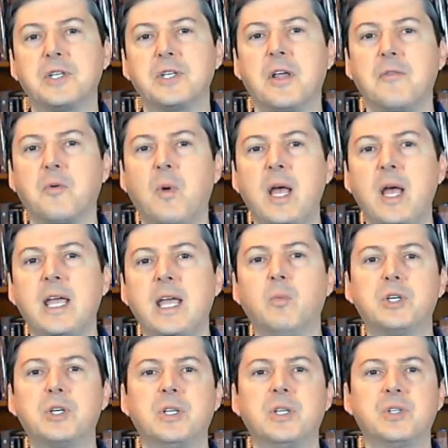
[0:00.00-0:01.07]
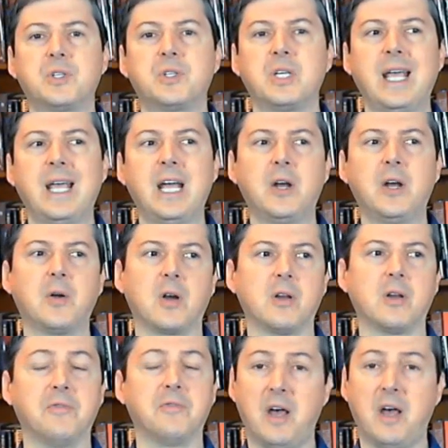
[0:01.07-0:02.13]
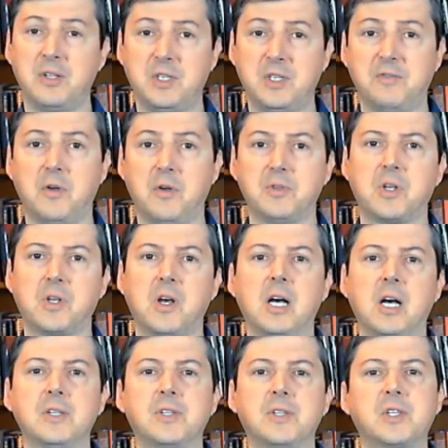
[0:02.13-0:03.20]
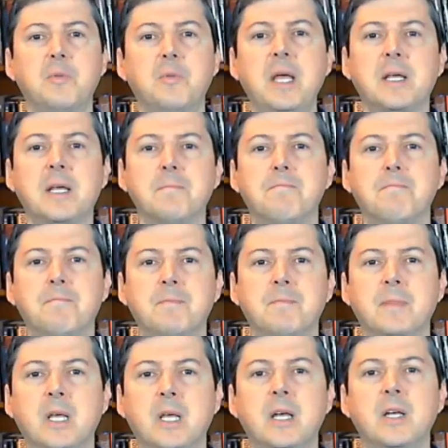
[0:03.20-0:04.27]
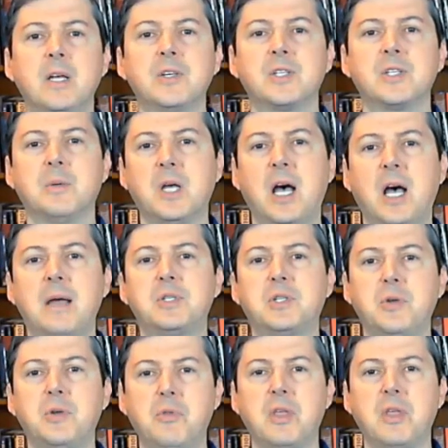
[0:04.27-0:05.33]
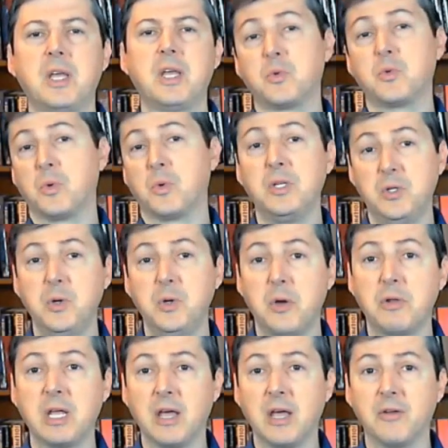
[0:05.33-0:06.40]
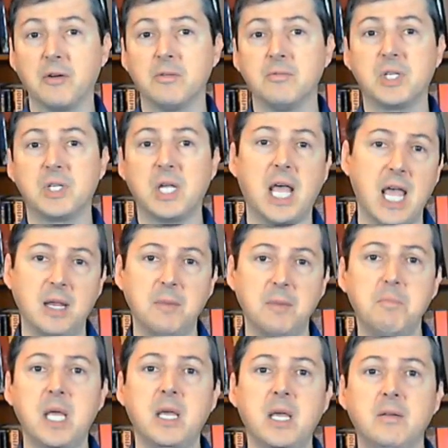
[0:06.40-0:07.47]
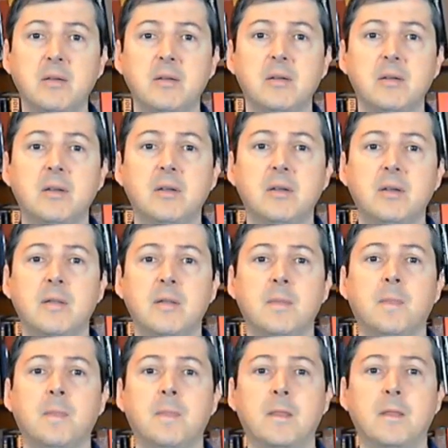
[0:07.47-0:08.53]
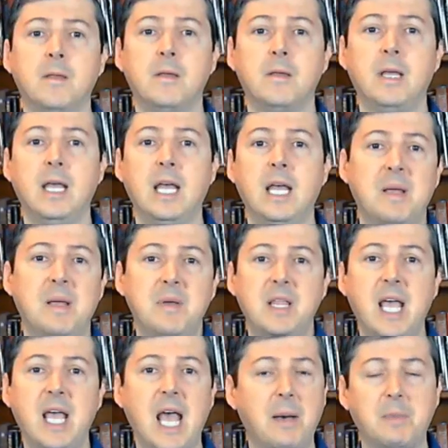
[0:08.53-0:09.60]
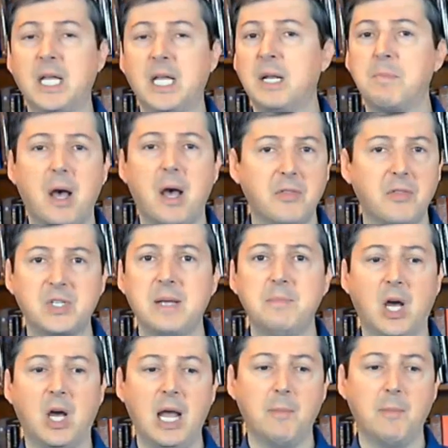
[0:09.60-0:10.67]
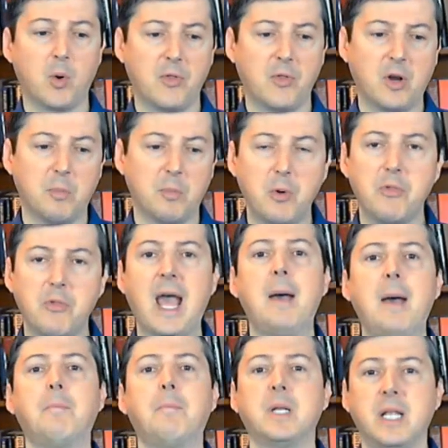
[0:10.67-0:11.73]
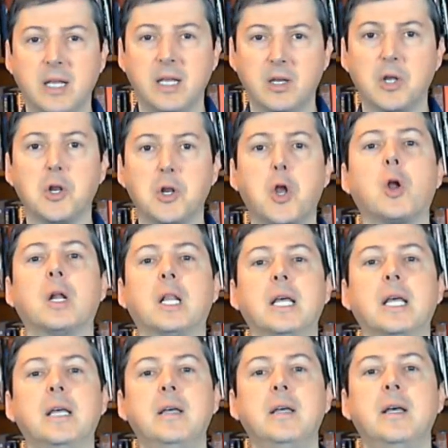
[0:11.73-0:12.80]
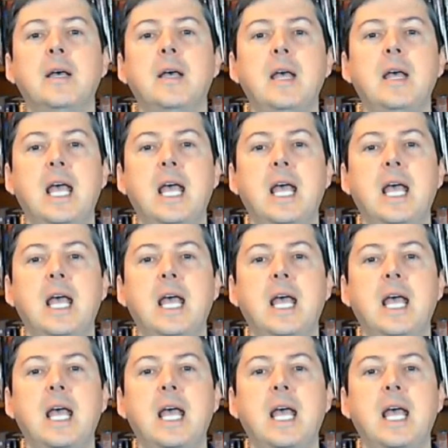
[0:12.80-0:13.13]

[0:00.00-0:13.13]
Now there's another way in which this error, or the fallacy of false cause, is committed. Sometimes two things really do go together, say A and B, and maybe they happened at about the same time, or they were both happening concurrently,